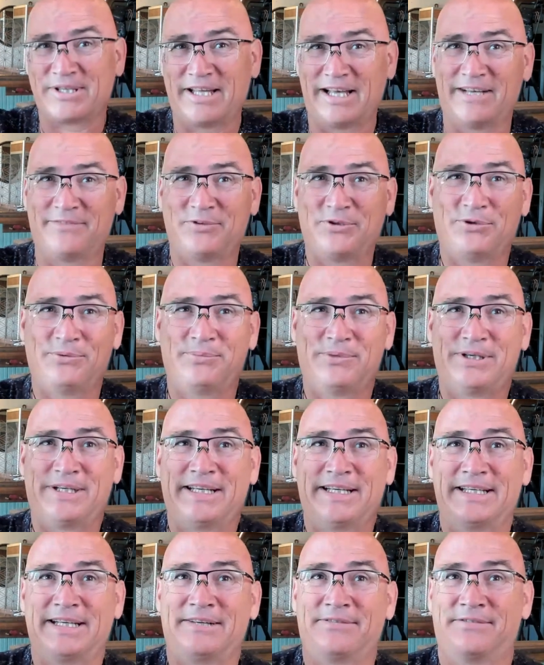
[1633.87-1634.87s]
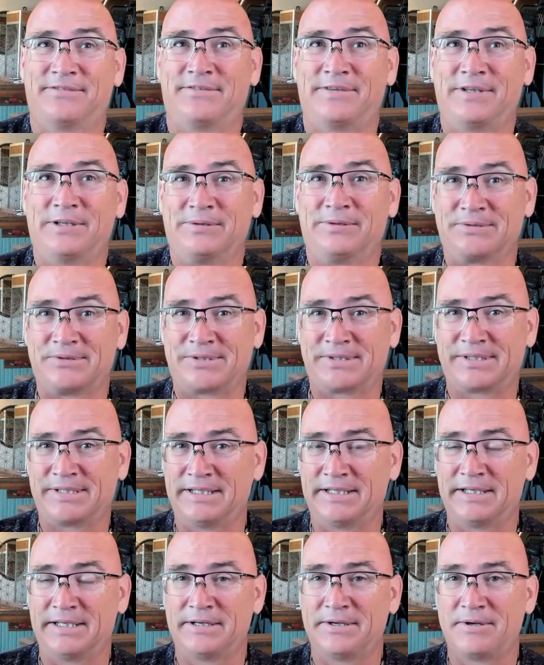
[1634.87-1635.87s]
level, but it, it feels
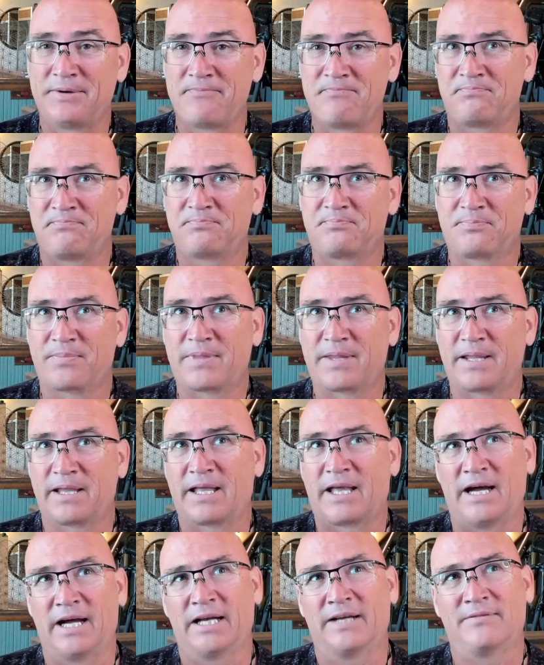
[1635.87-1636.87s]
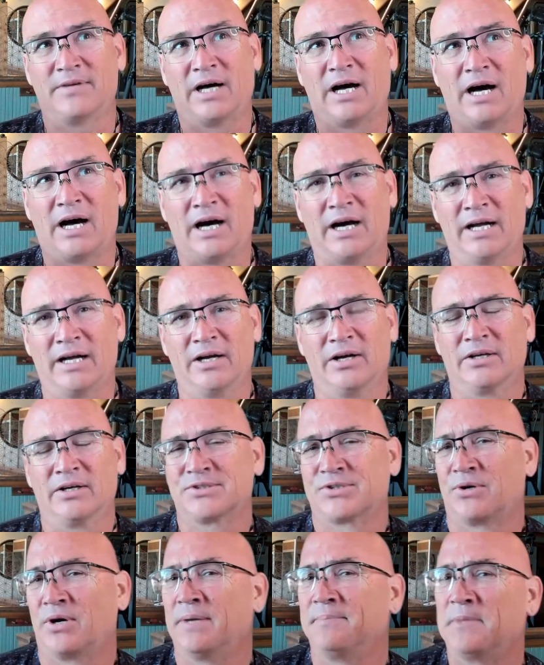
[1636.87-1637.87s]
kind of a higher.
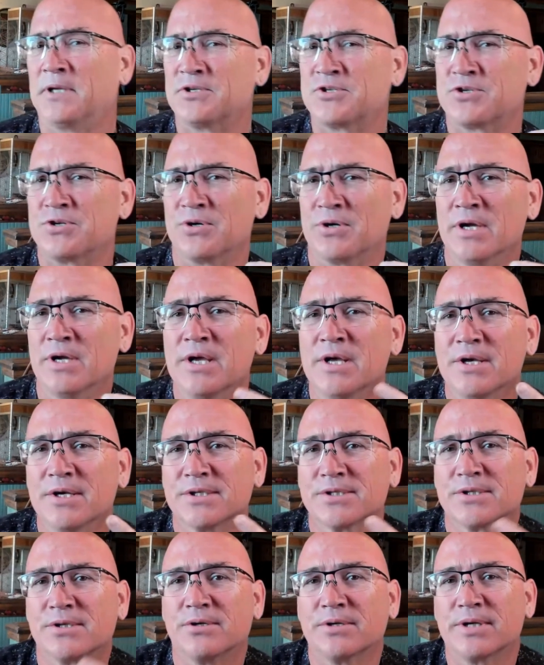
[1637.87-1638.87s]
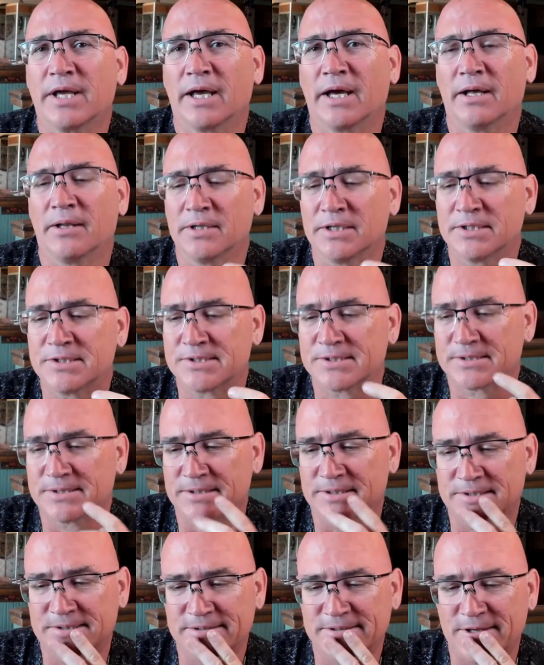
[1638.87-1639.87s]
So I'm not sure. So yeah, let's
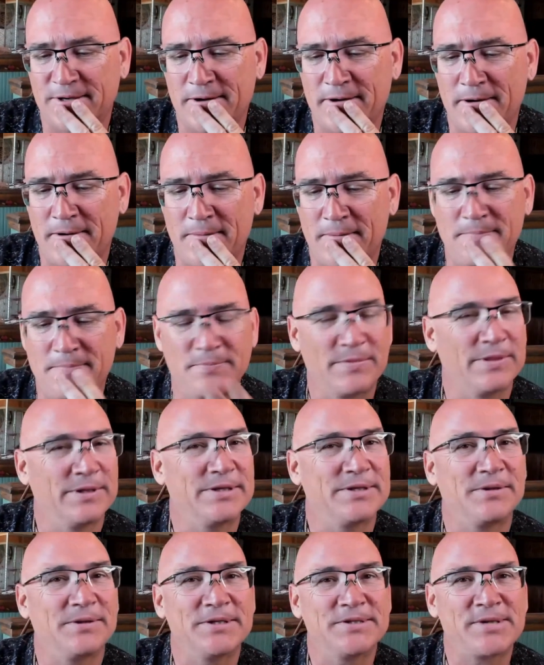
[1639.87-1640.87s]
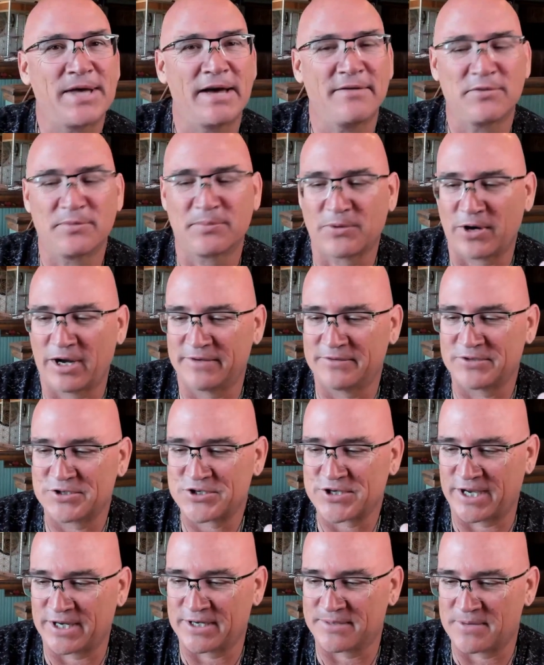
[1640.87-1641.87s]
let's um let, let's have a private
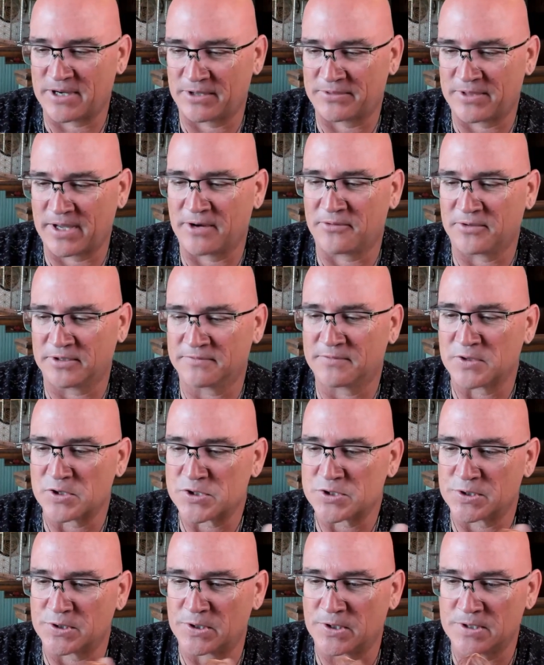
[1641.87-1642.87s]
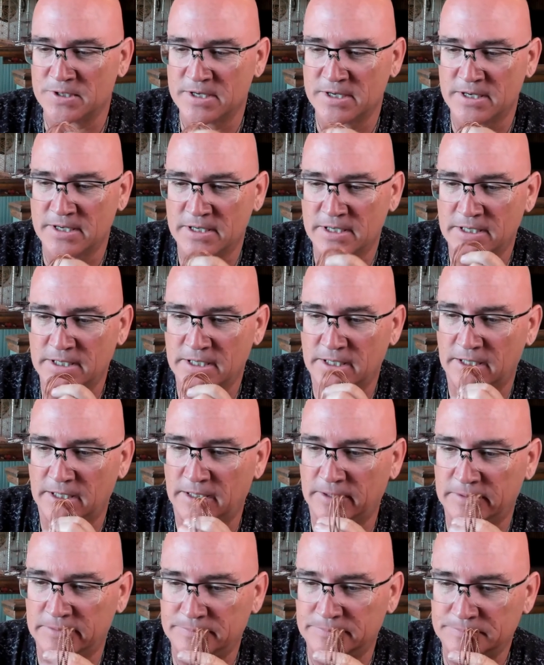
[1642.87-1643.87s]
chat about that one for sure.
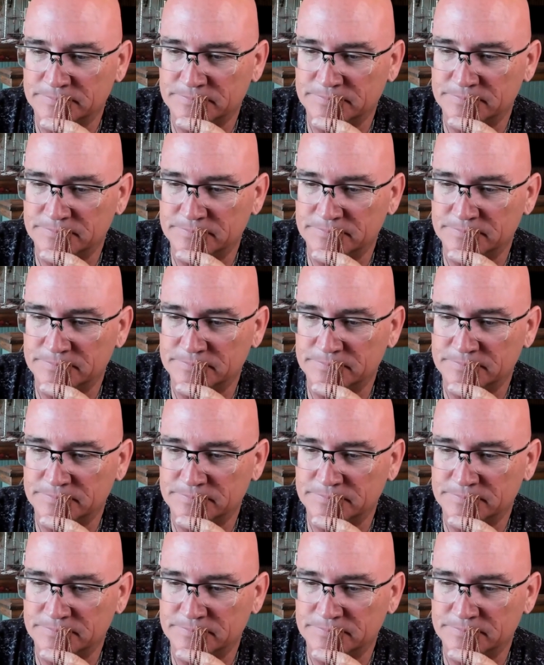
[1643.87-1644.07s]
Um,